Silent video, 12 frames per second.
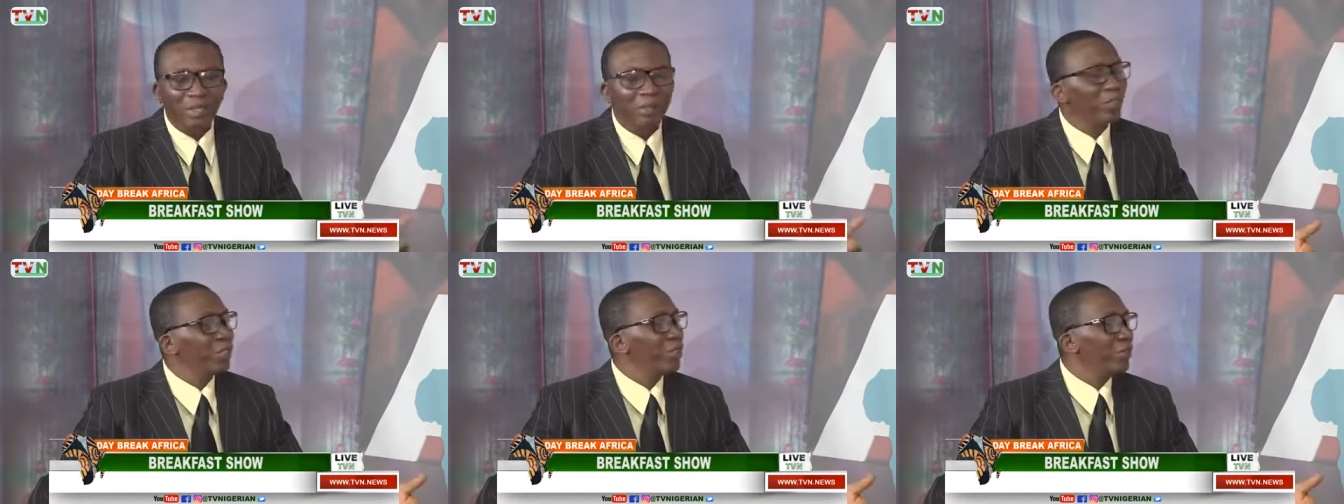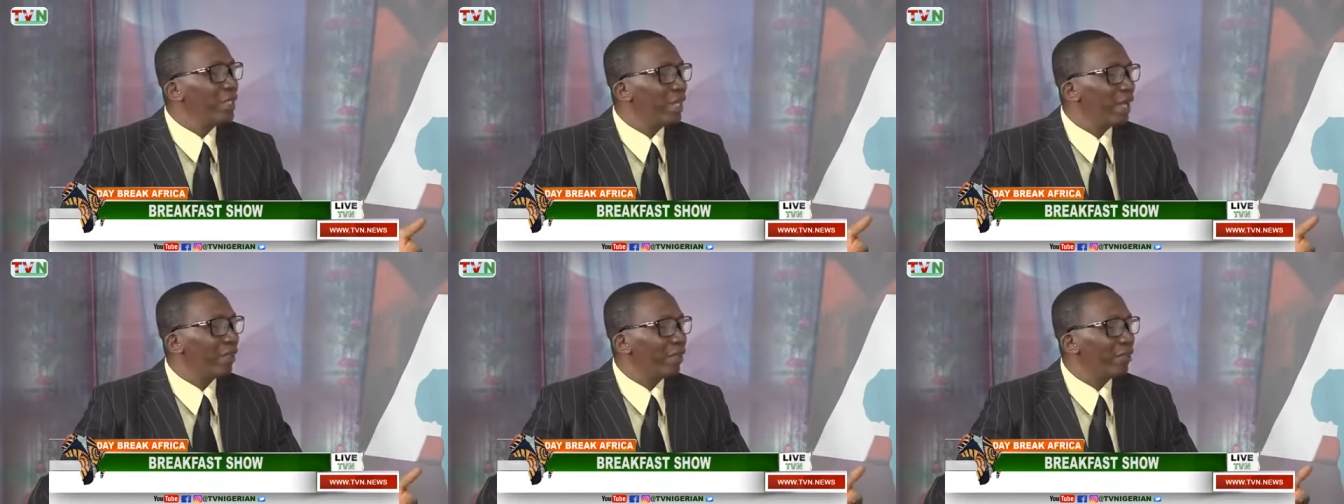social
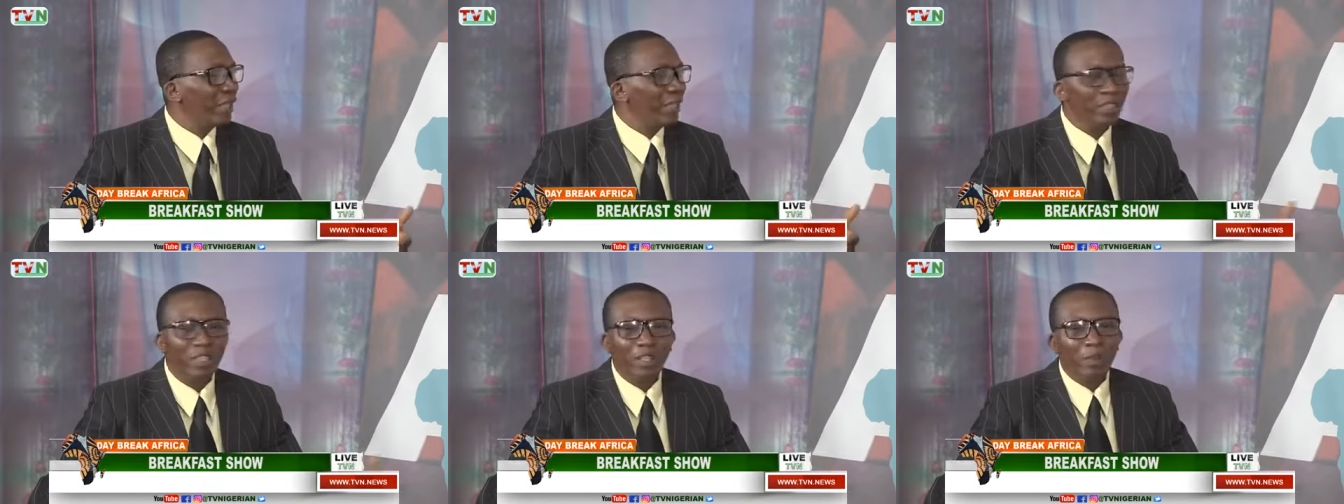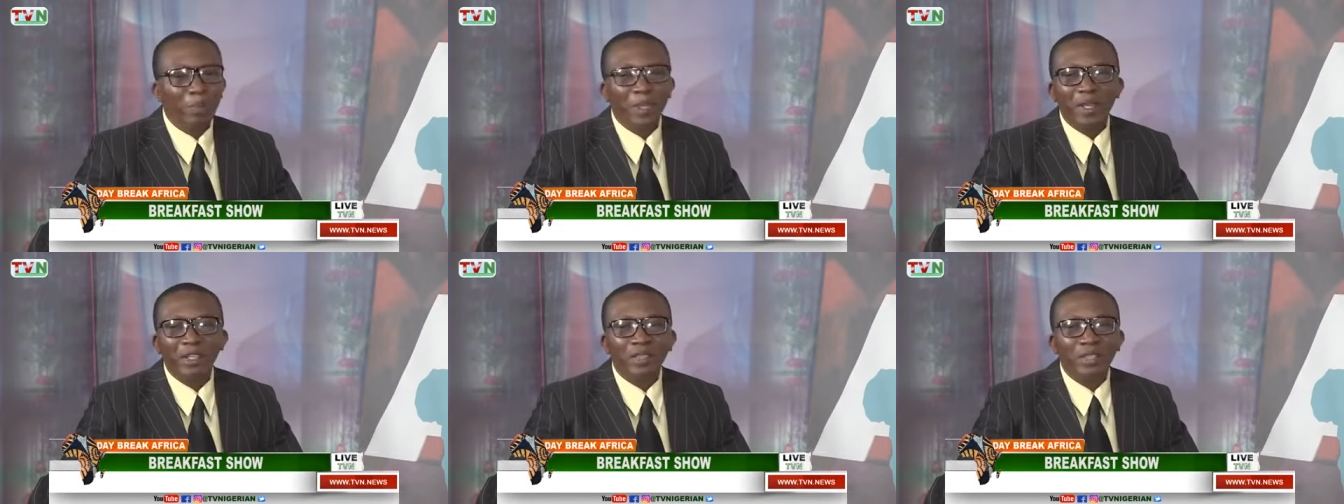media and all of that,
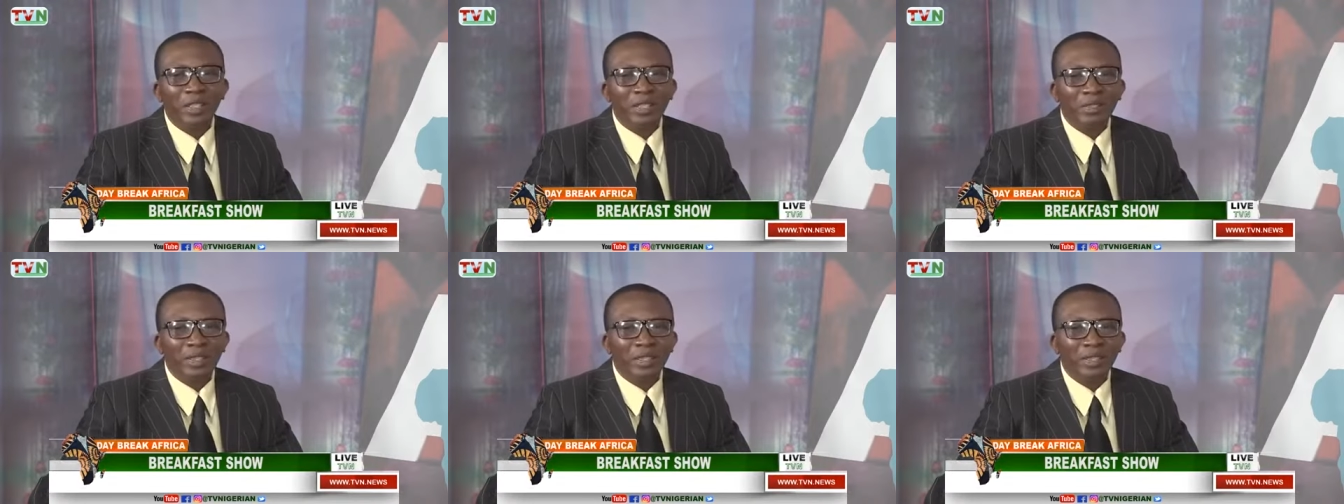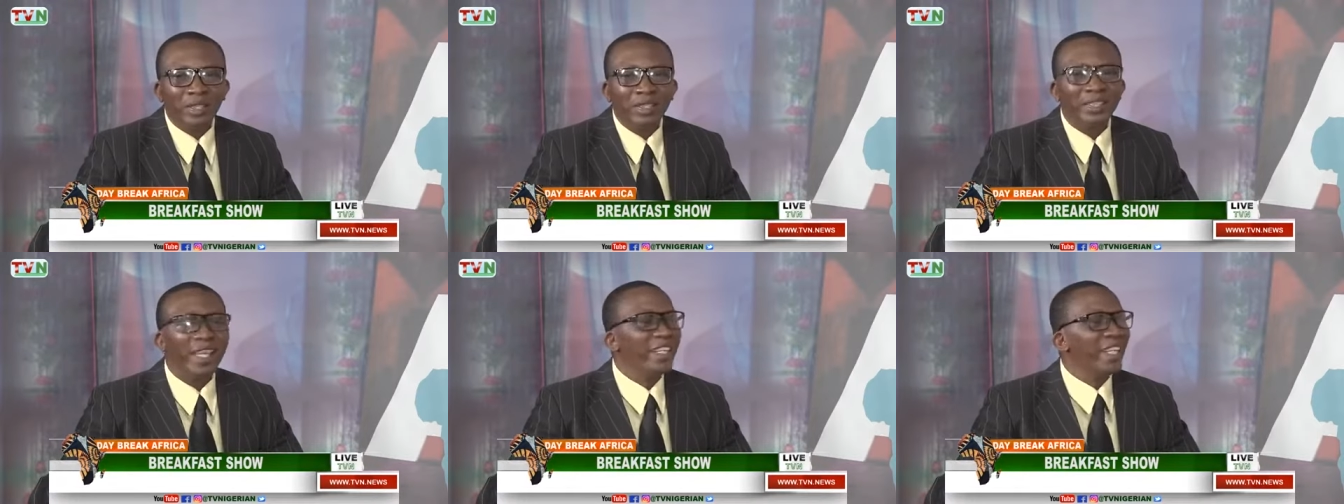they, they, they
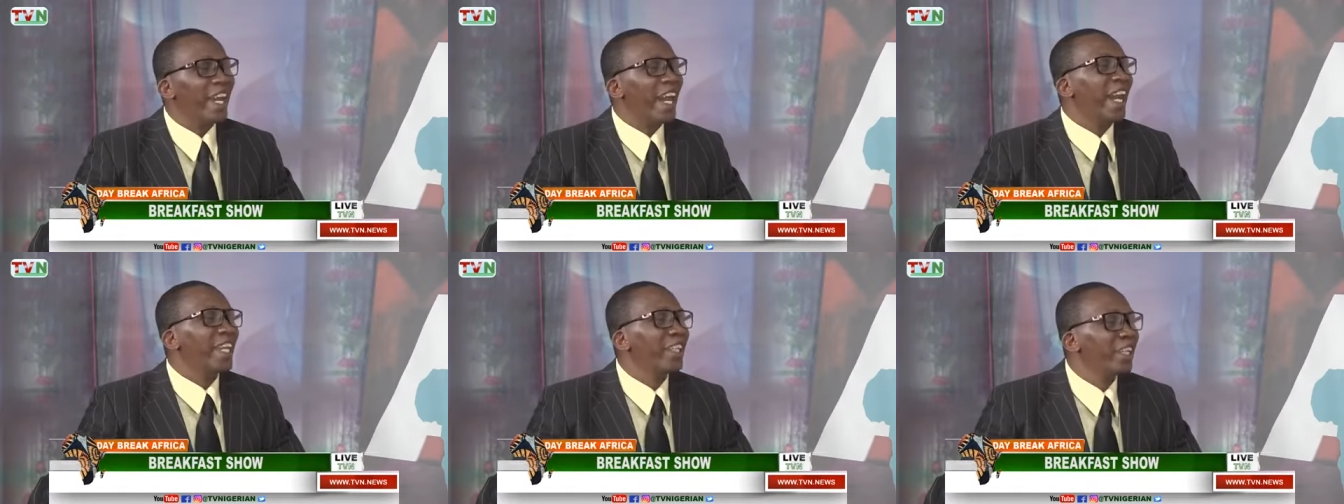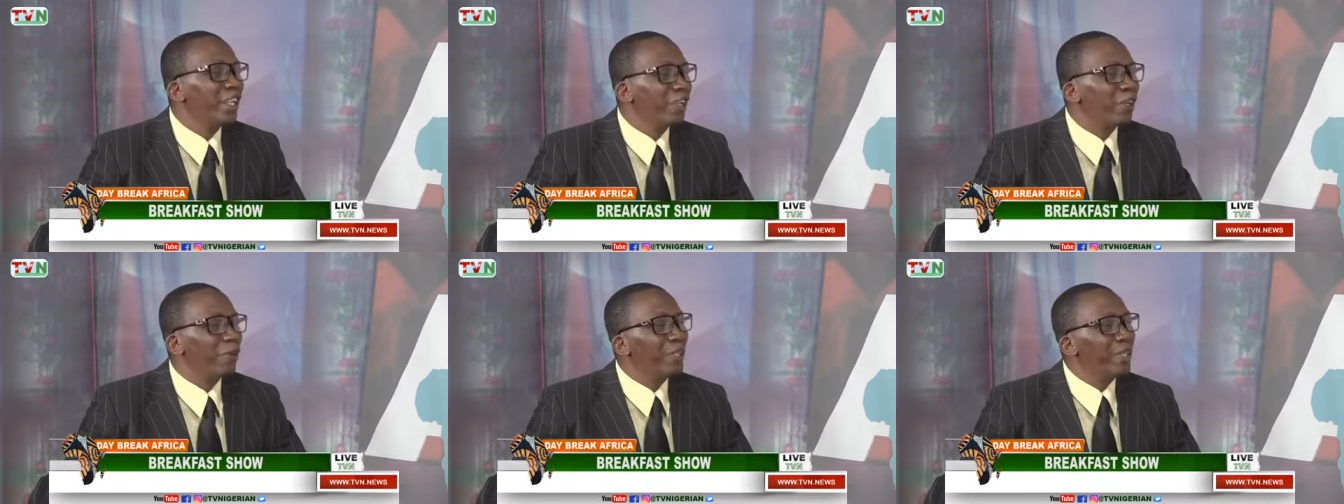said they had
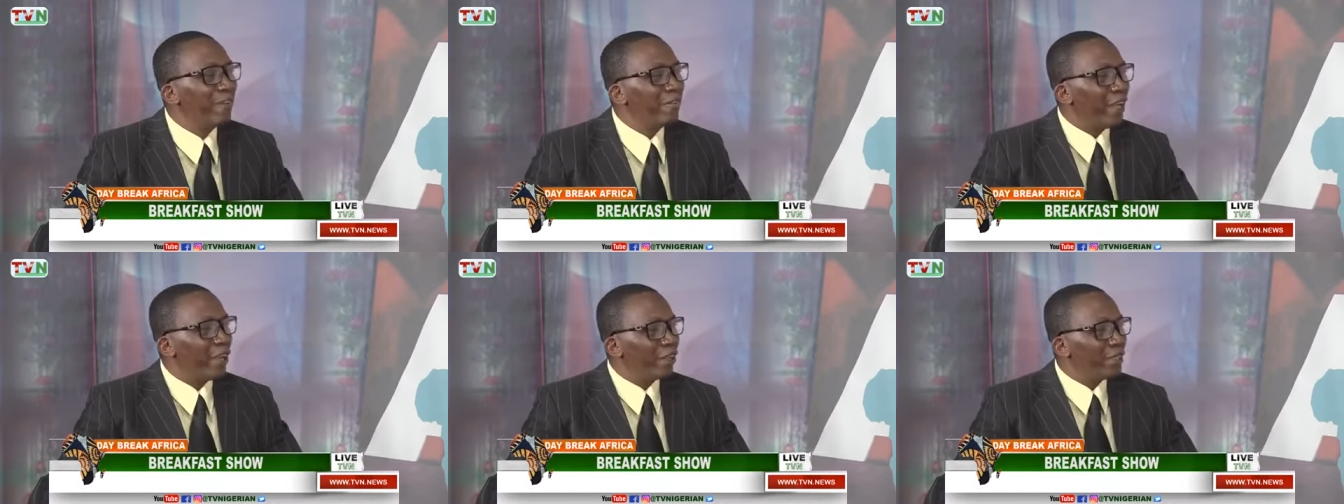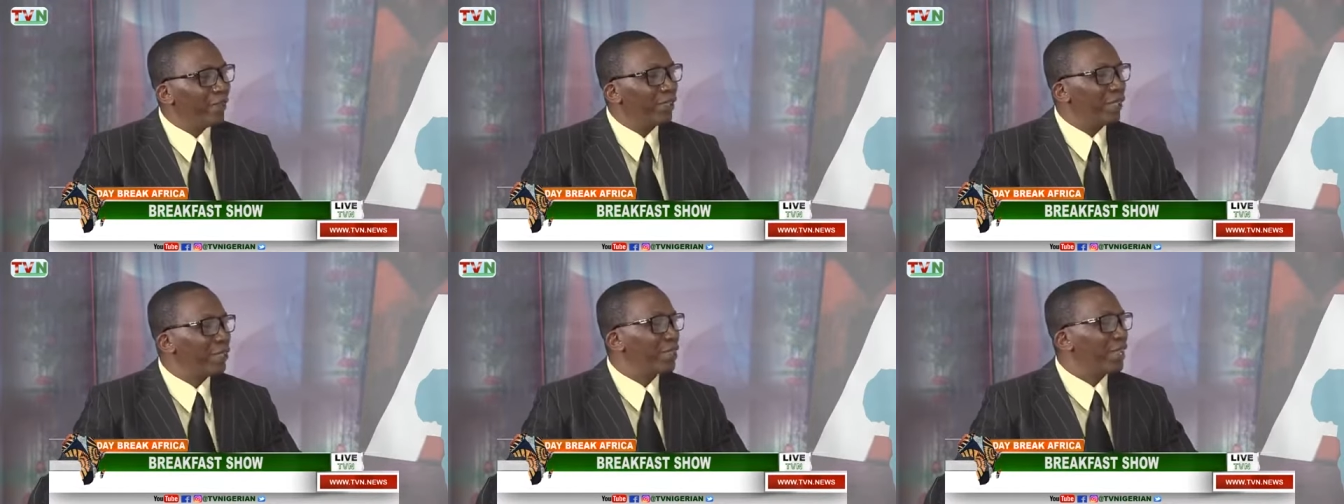coronavirus. They were
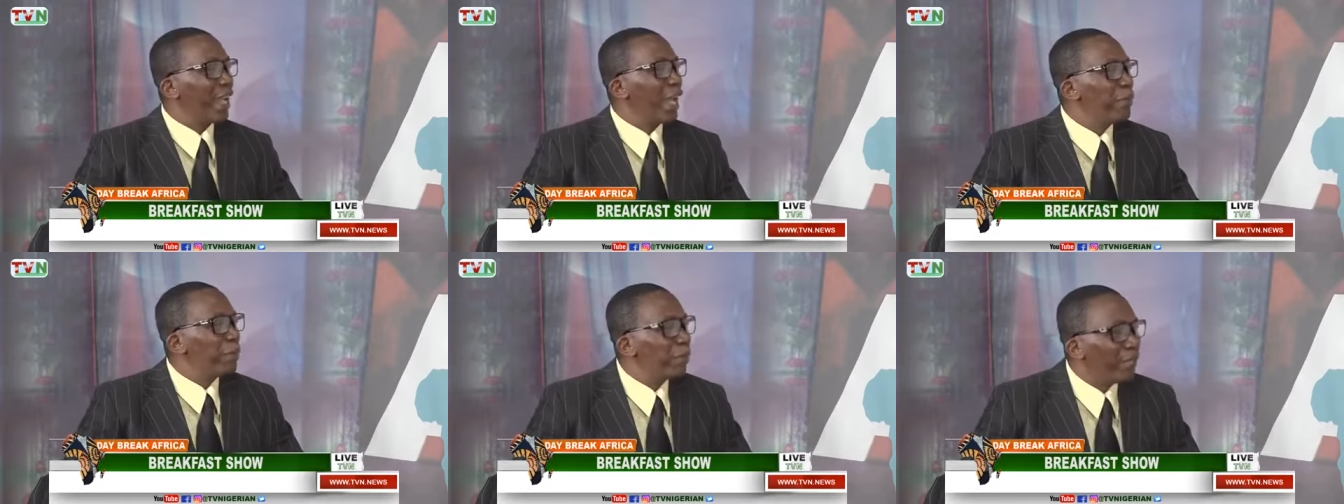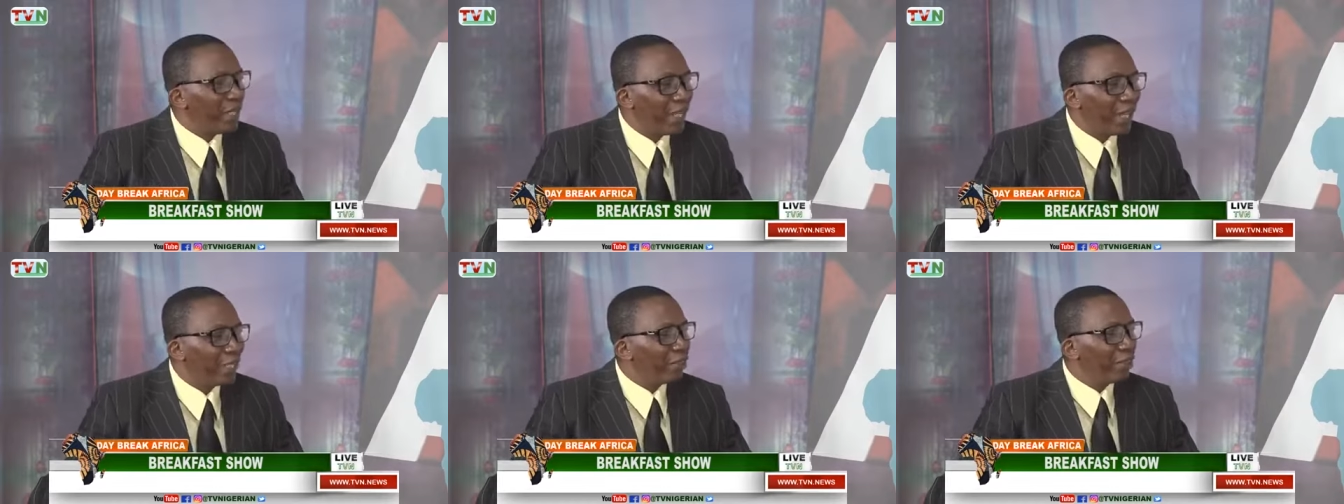trying to scare people that they
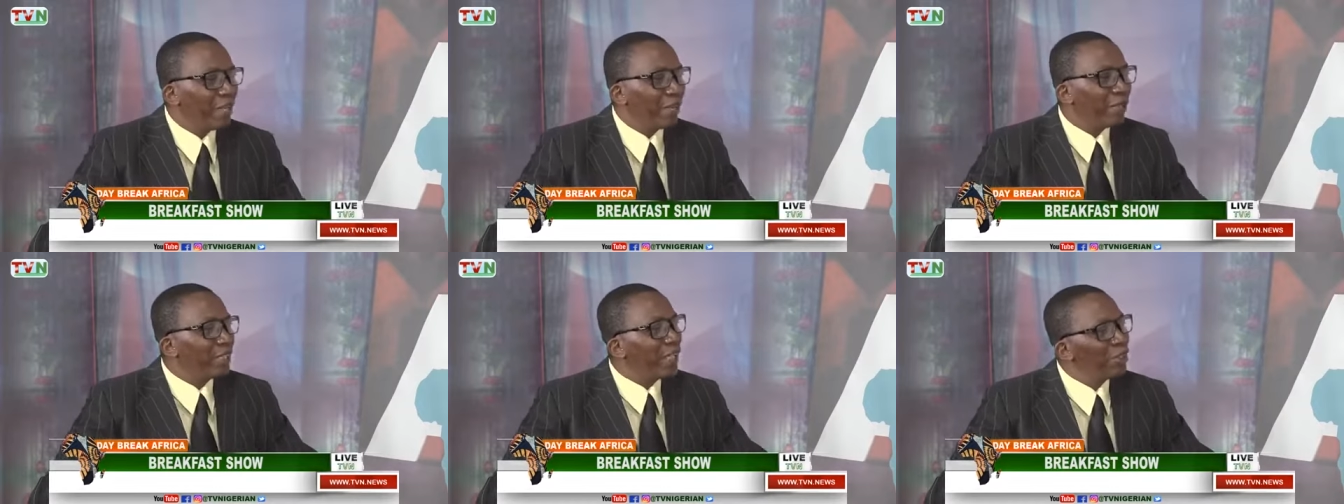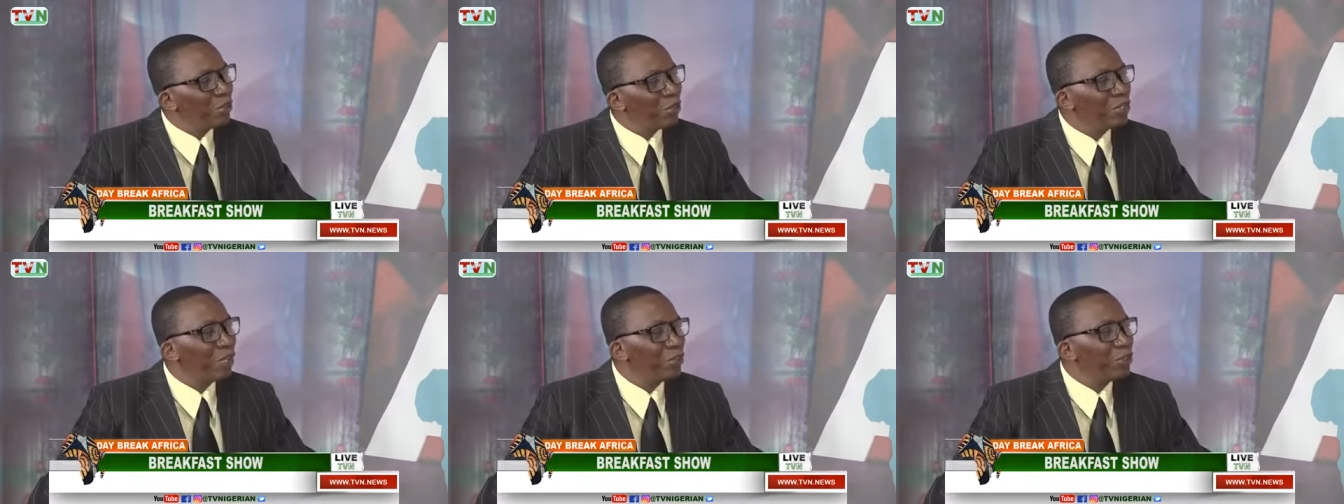had coronavirus. That
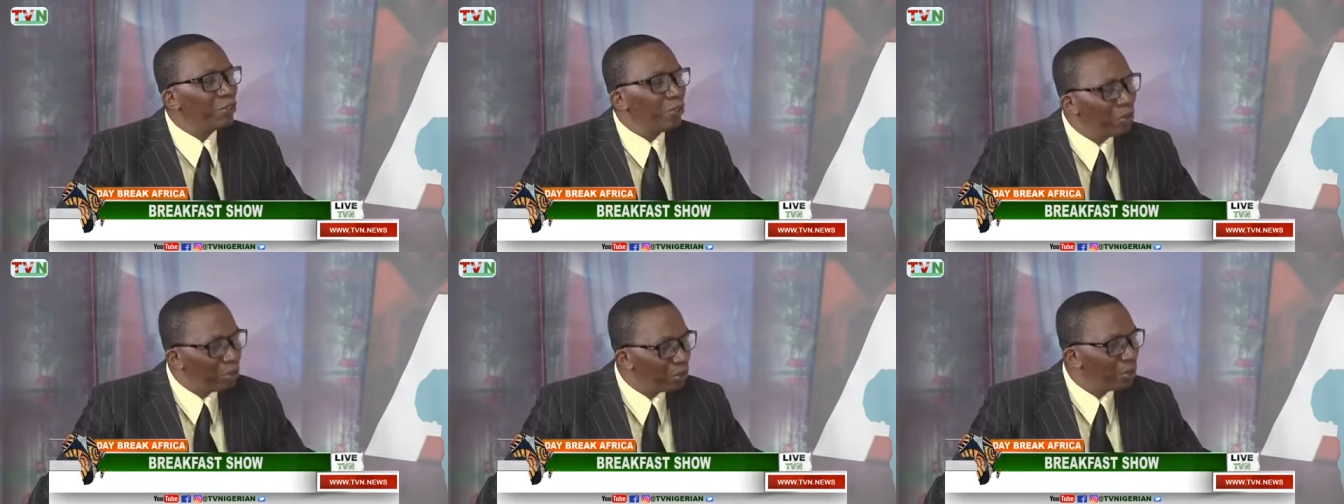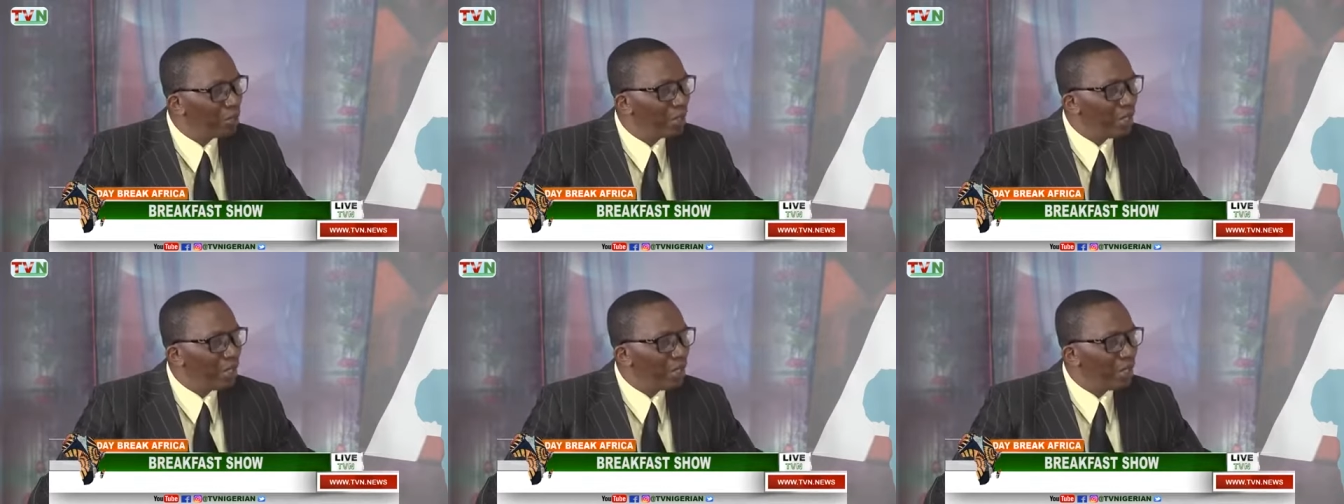was not true.